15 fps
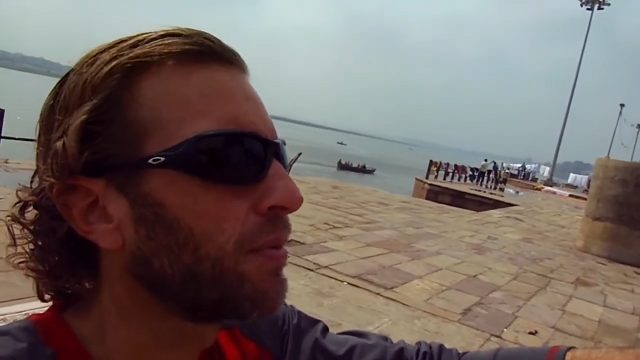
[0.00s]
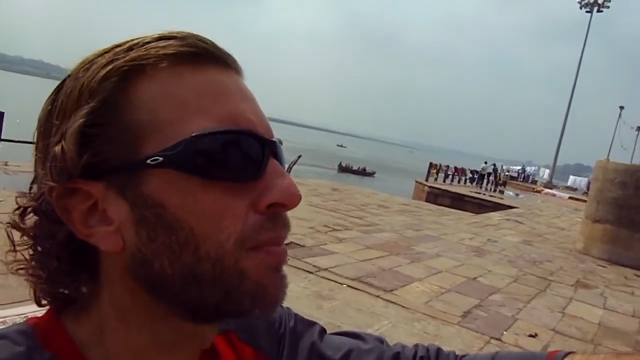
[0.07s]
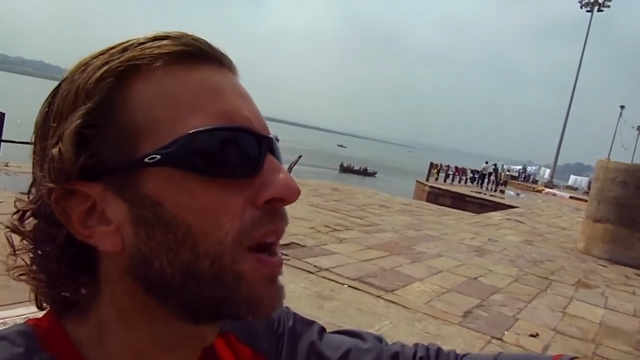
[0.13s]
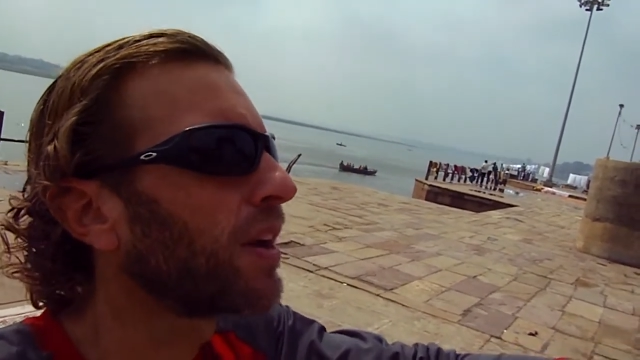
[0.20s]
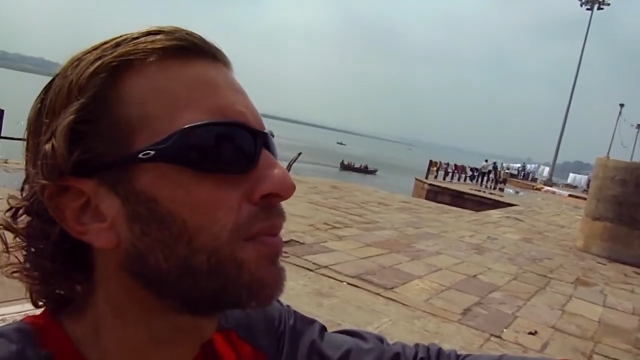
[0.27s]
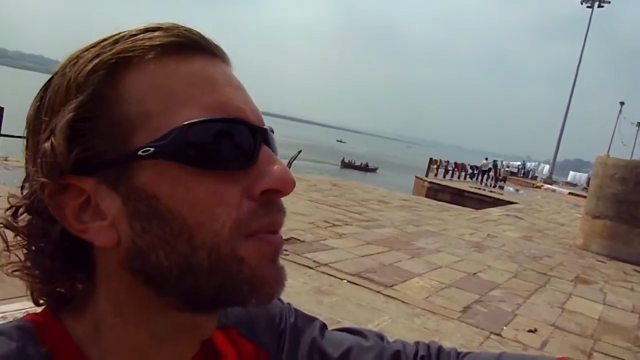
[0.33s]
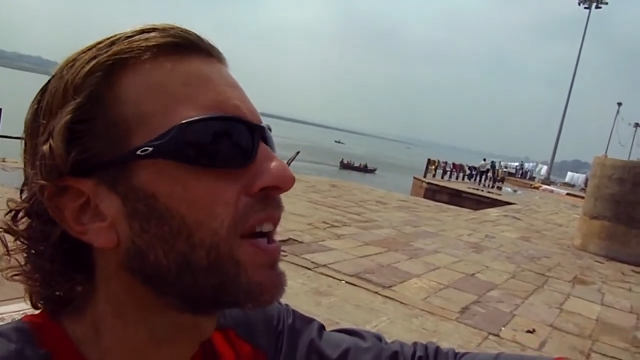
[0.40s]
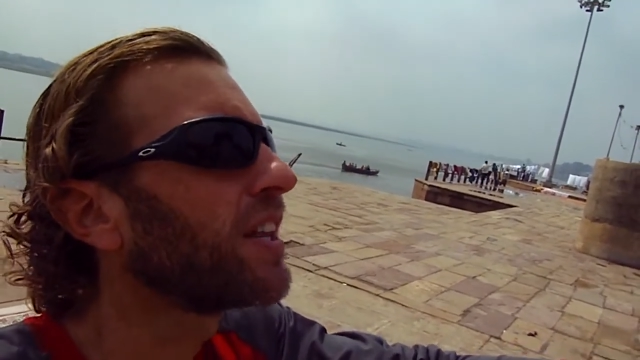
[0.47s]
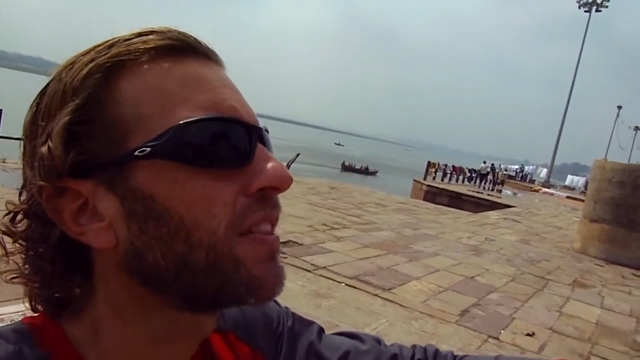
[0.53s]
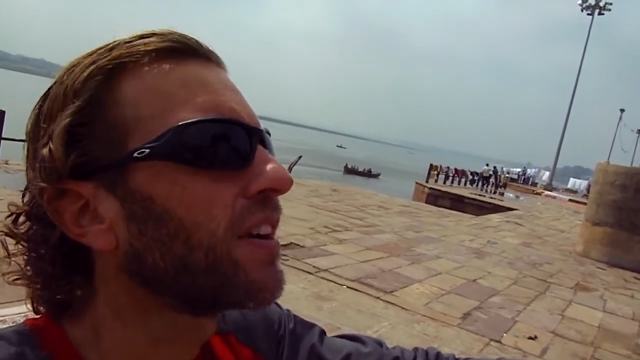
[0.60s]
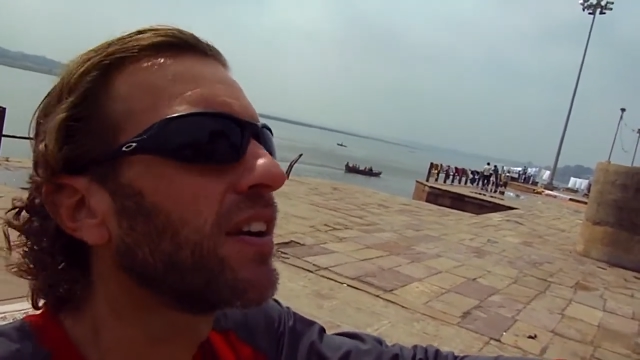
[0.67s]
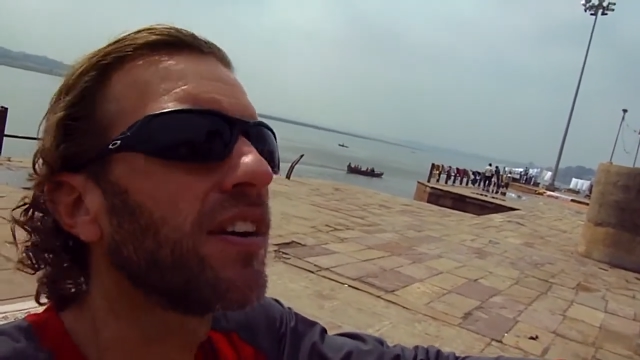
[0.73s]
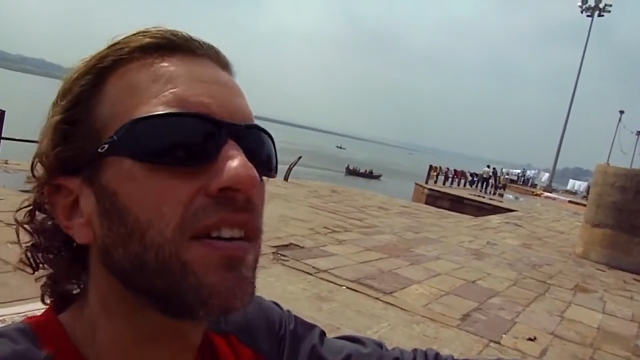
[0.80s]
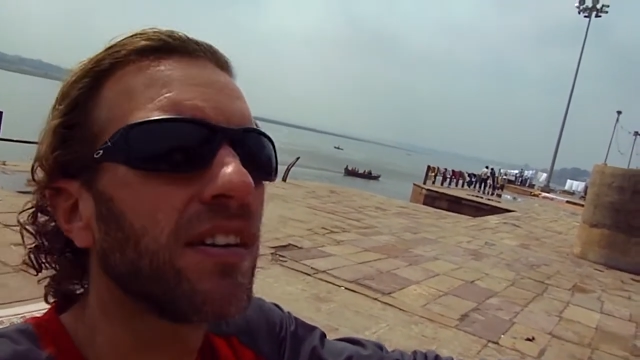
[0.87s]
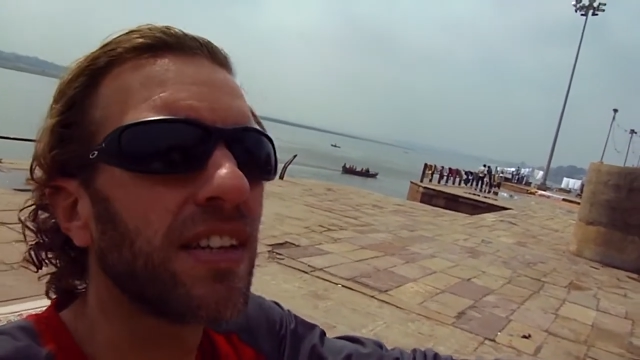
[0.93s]
the bottom right
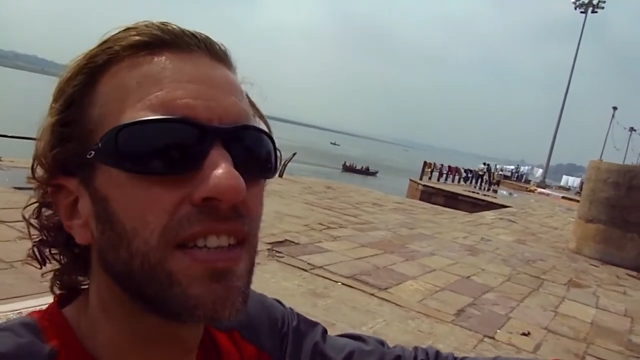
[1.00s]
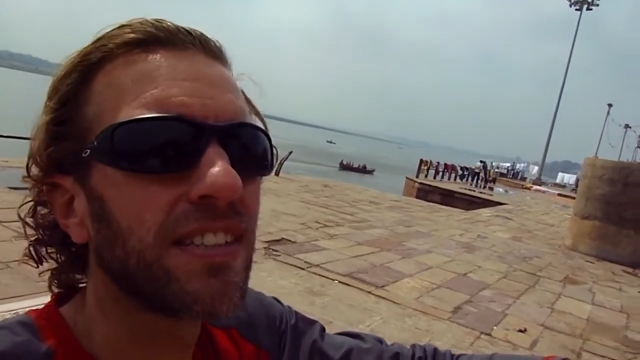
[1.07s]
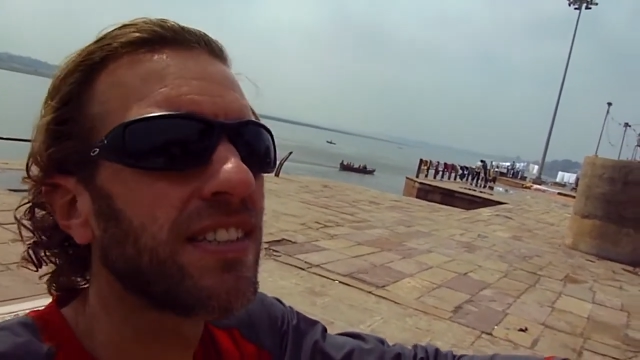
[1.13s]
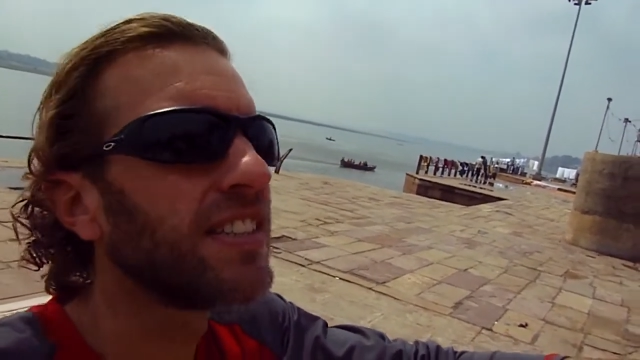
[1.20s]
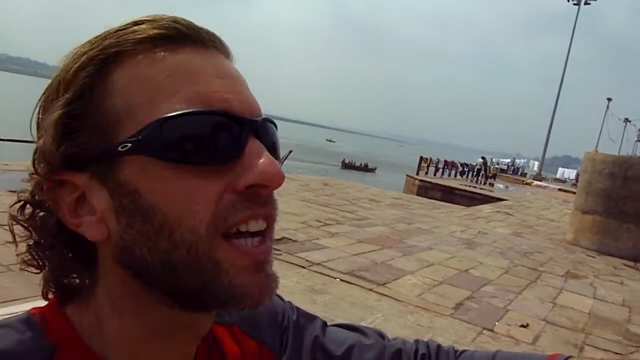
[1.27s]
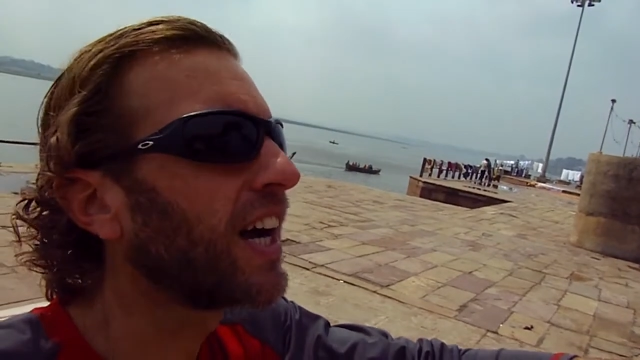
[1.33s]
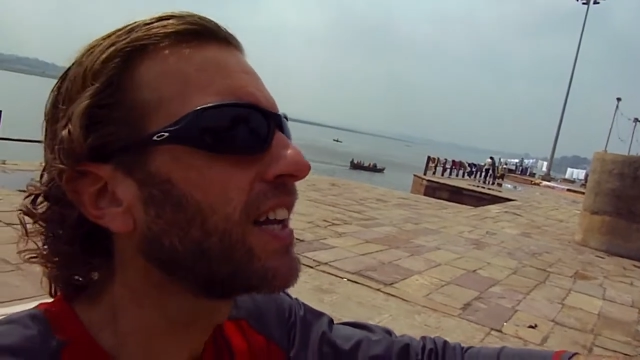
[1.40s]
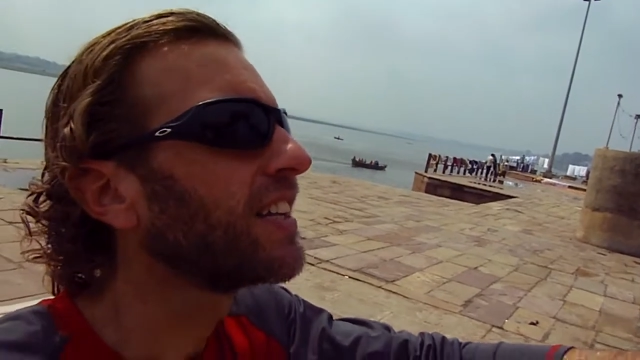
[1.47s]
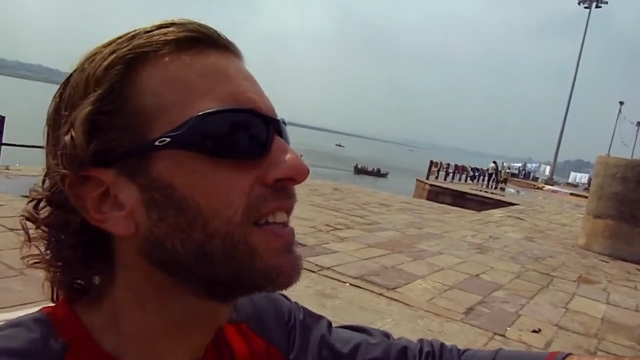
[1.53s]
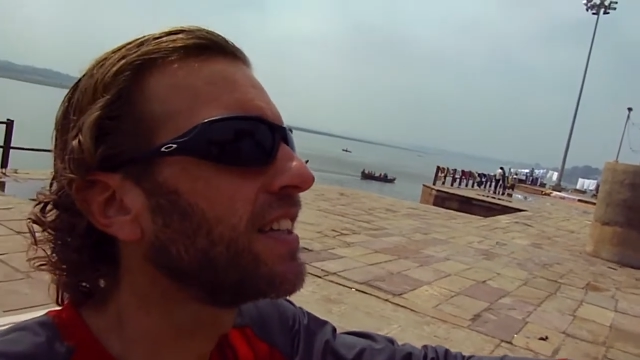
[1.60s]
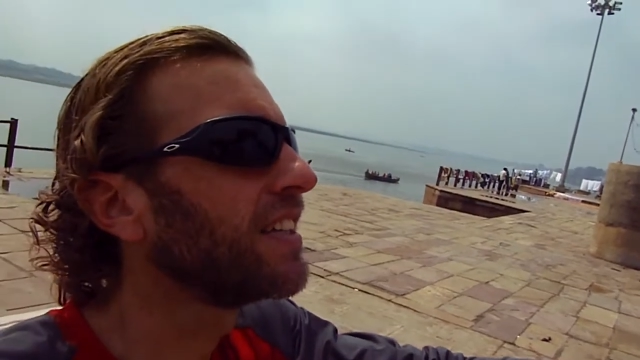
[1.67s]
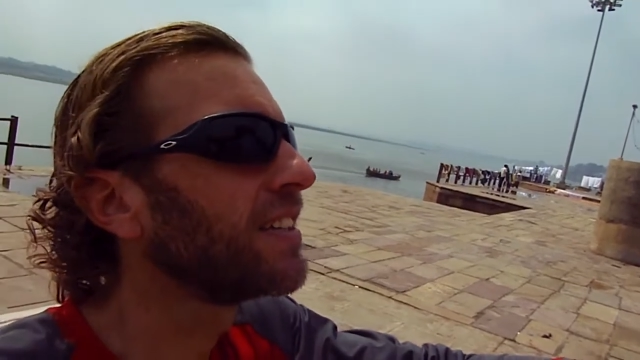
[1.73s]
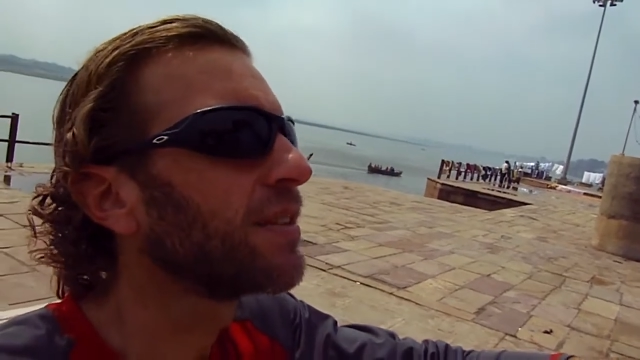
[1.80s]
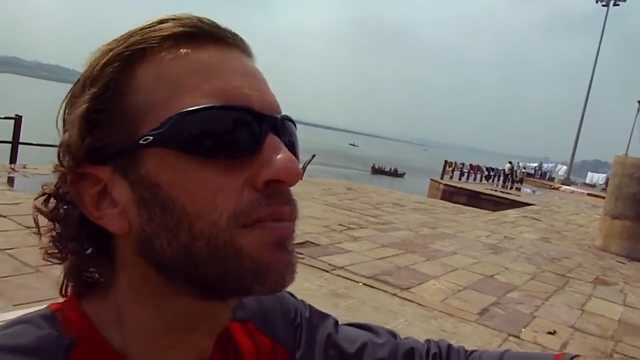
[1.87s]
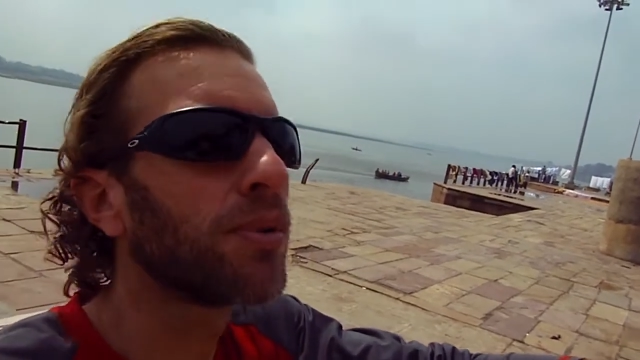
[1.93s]
there is
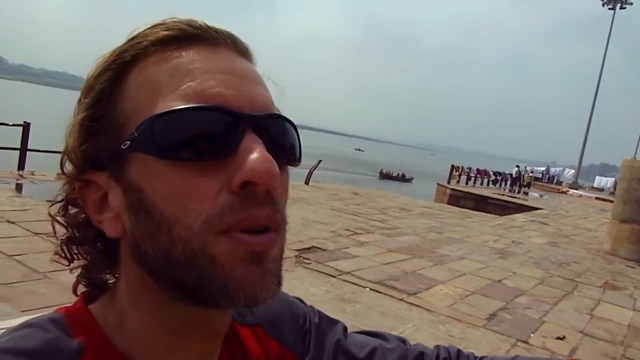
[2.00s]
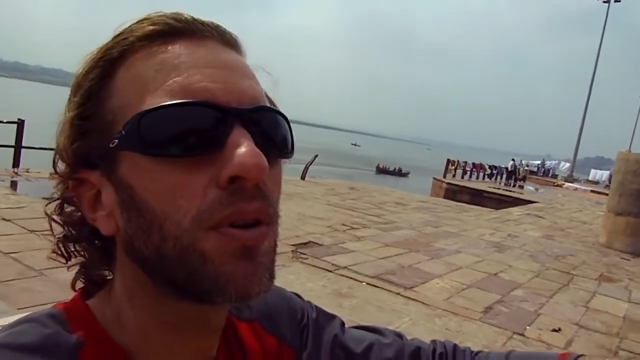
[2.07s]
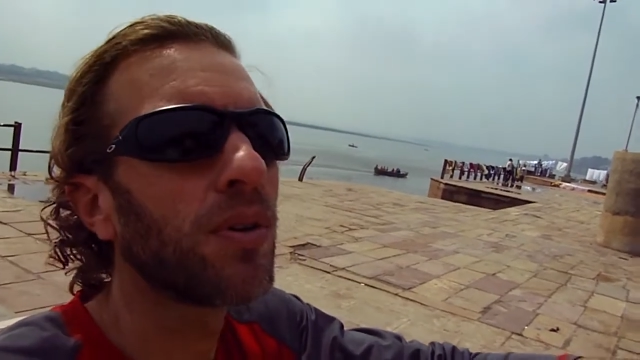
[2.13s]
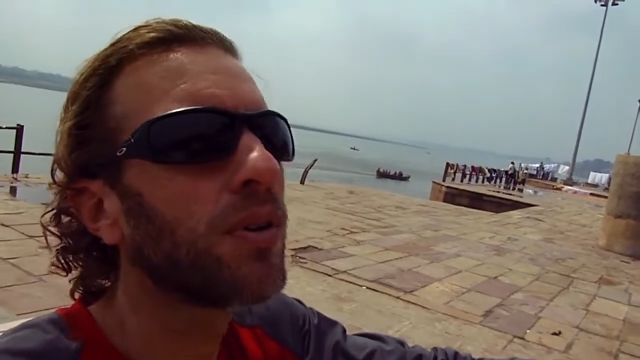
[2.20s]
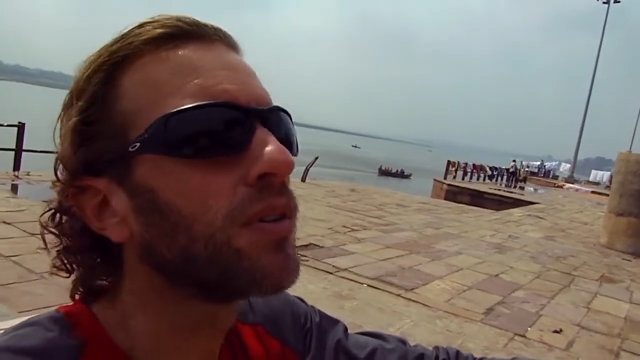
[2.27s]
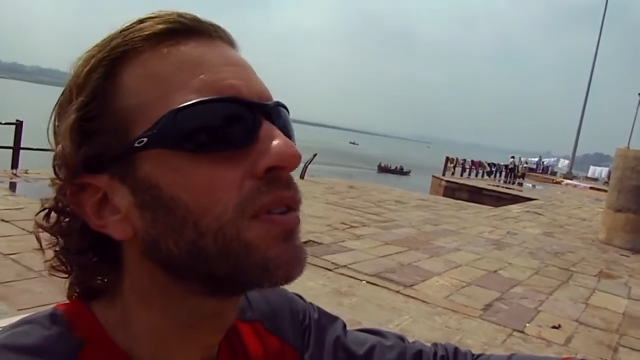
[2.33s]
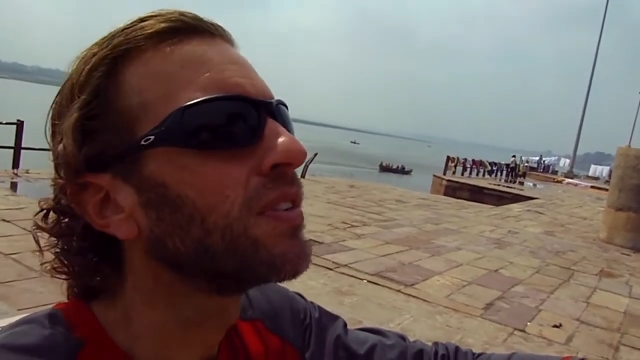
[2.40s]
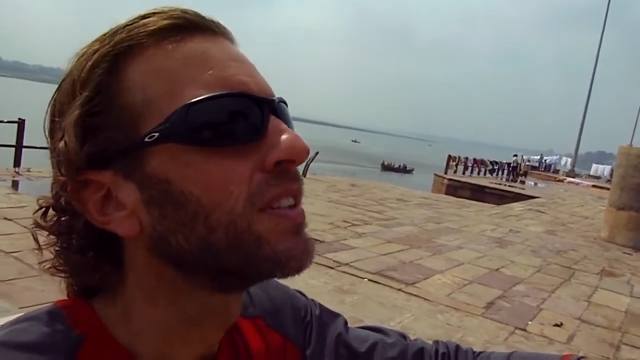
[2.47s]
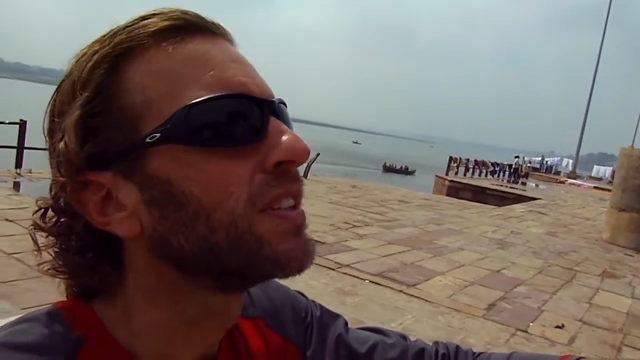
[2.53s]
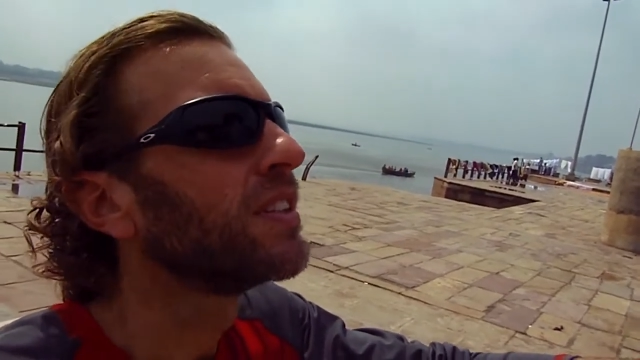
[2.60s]
Nandi, the bull.